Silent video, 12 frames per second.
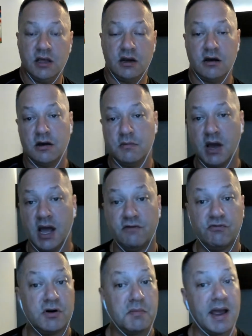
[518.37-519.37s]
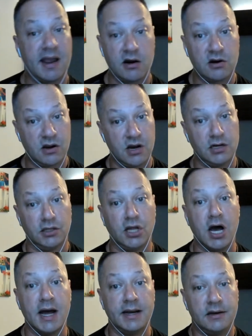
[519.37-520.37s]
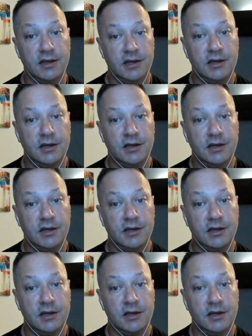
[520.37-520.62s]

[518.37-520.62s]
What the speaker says: I run my aircon a lot,